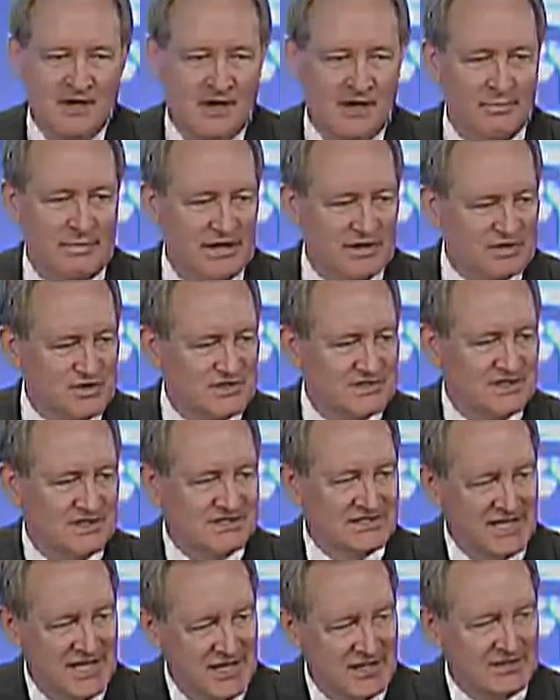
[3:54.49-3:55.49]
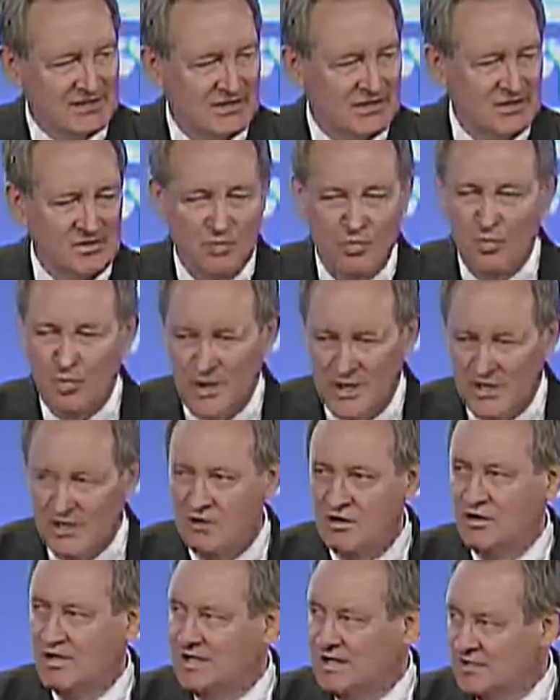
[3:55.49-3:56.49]
about just exactly
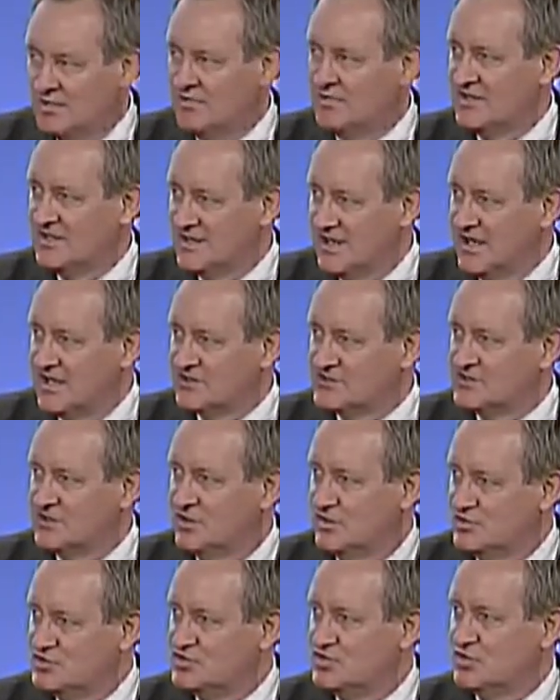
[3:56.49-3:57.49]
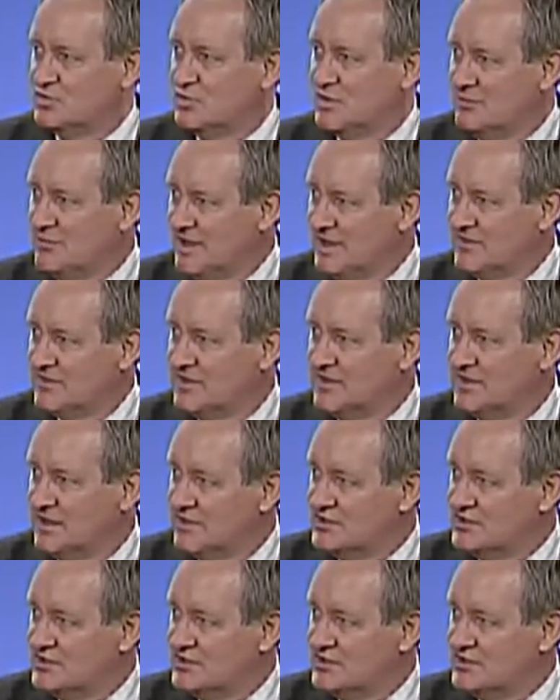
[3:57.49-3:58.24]
where in the tax code should we make the